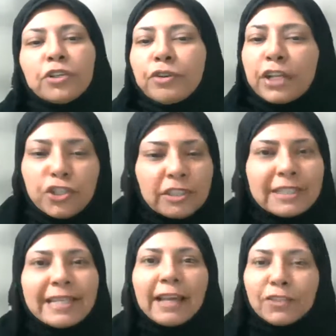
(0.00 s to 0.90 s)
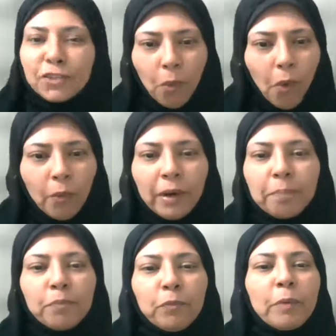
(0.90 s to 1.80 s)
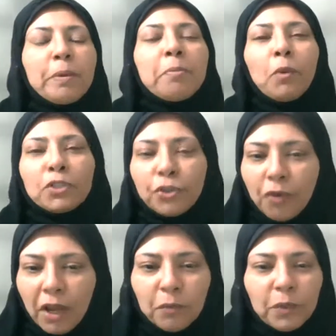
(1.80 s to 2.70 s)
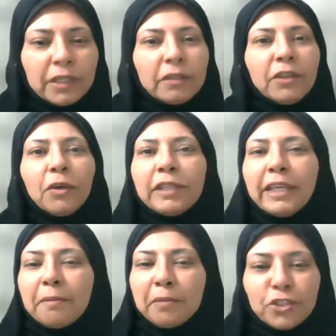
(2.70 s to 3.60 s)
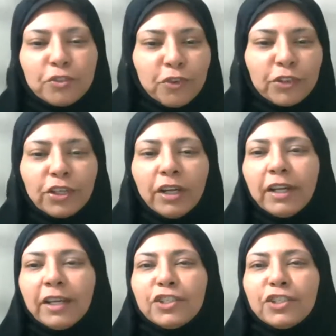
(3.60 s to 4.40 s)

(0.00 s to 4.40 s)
traditional status quo where people want to run with the image of or the